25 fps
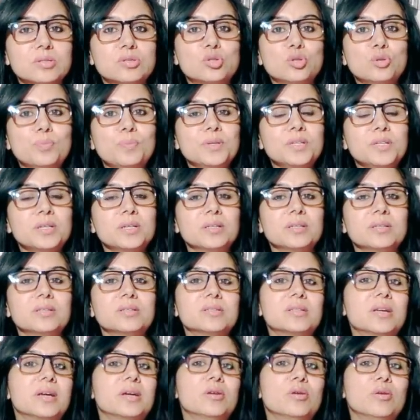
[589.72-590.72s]
Jupiter in the
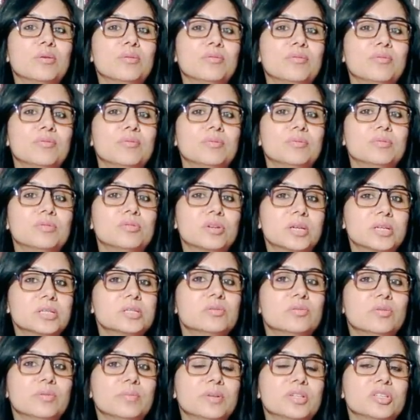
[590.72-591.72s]
sign of
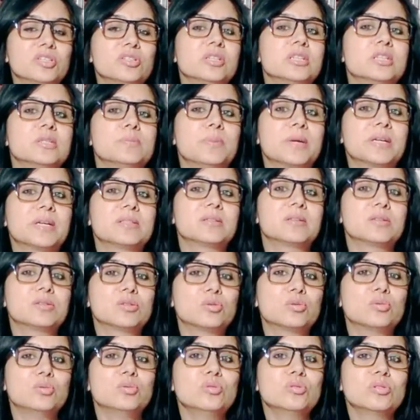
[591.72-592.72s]
transformation expects us
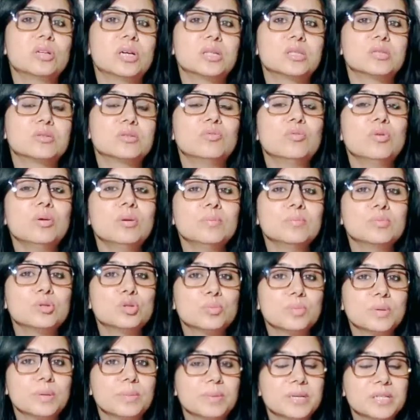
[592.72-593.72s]
to transform,
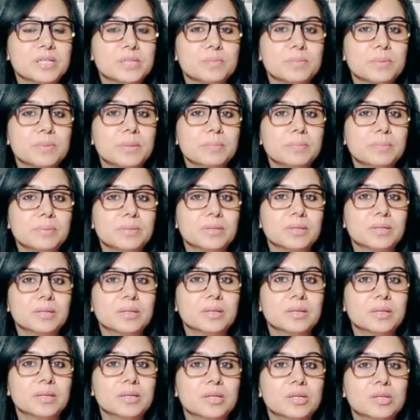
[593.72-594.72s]
to be better people.
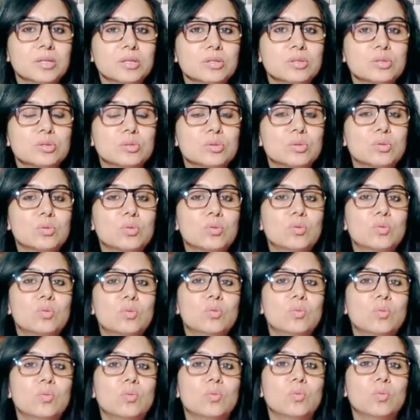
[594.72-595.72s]

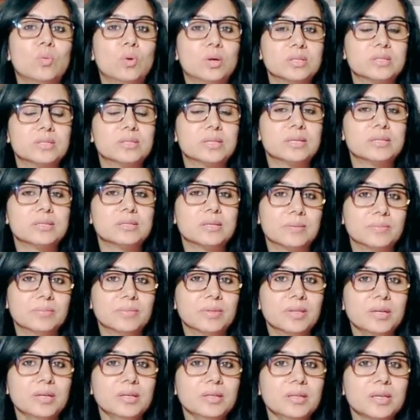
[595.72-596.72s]
So was there
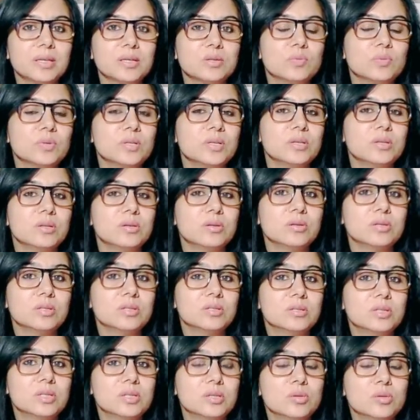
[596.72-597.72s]
something that we
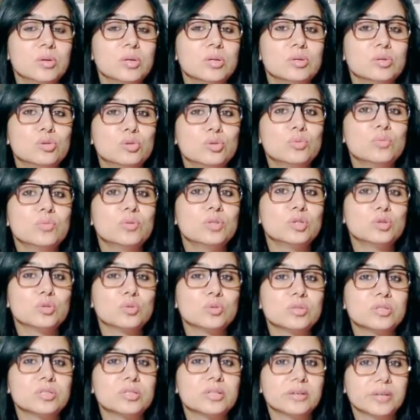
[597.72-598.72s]
did not do which
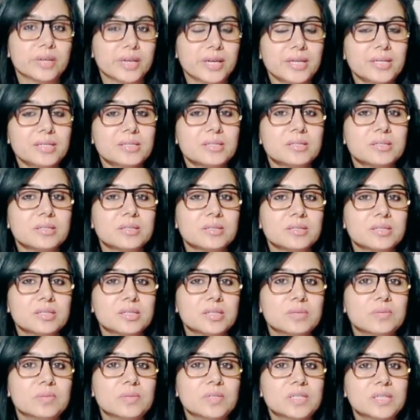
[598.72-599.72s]
was correct?
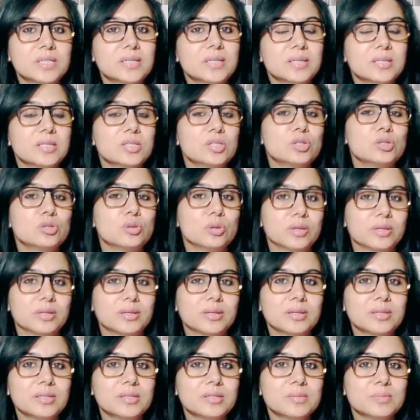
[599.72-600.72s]
Did we take any
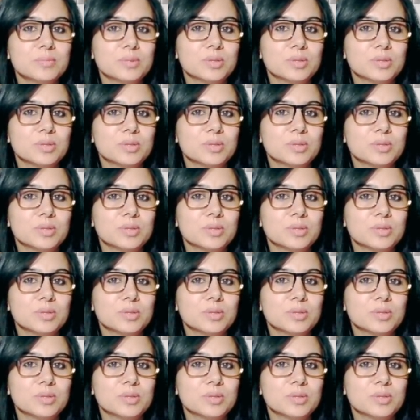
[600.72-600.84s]
shortcuts?